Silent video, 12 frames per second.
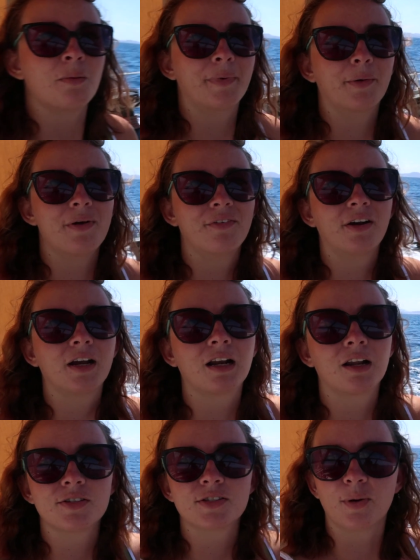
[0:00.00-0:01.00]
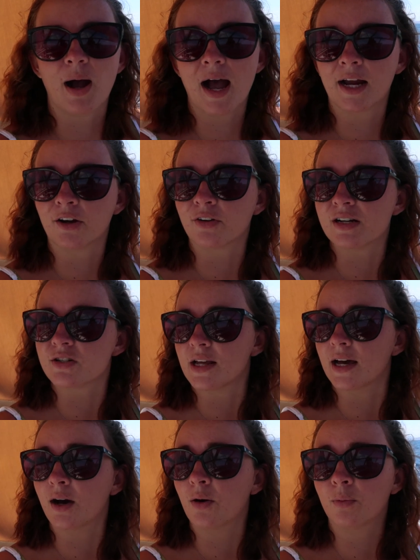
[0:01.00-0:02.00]
Well, we're very close to our anchorage
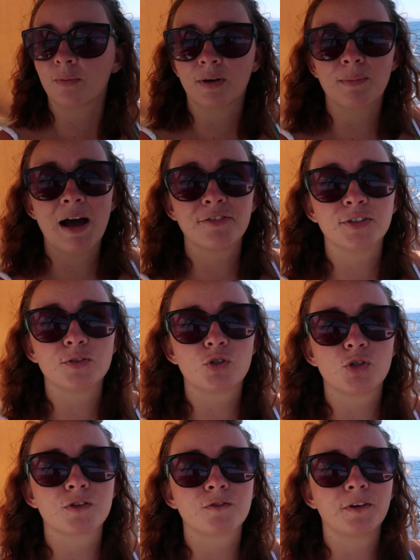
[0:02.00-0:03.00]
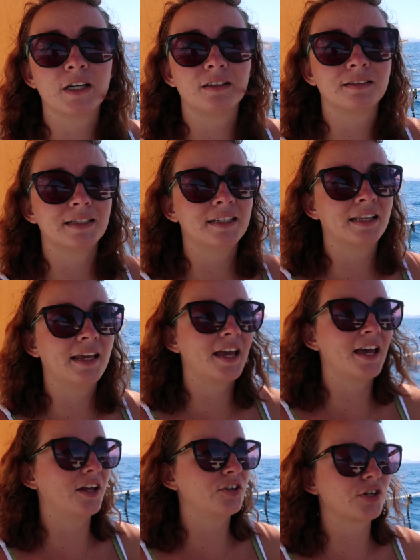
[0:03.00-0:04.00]
now. Matthew's just filled in
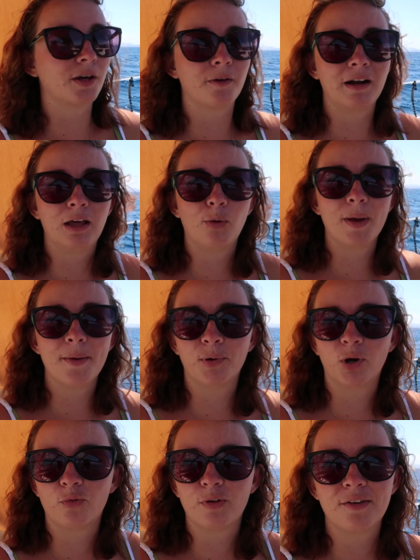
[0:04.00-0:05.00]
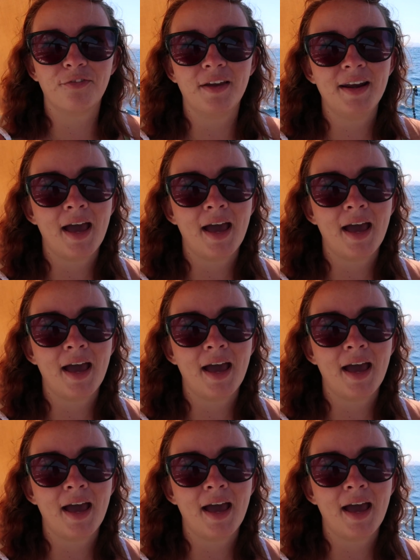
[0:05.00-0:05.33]
the Genoa a little bit, put a reef in.